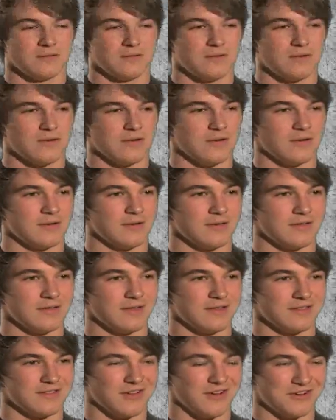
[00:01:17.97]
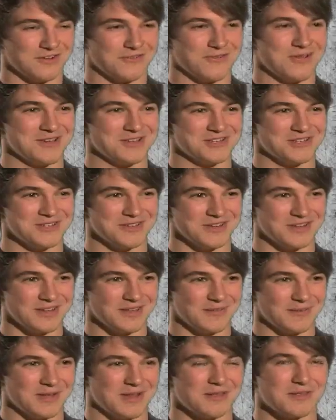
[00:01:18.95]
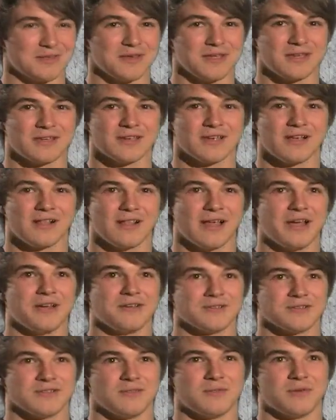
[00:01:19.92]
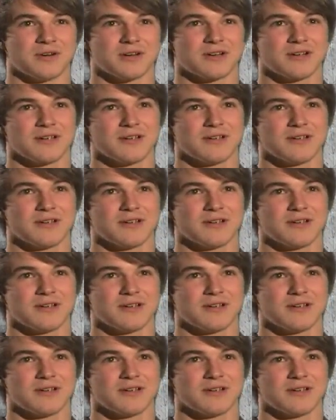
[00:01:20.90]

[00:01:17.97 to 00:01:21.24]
Oh, it's a hard question. I think uh, Linus Omark.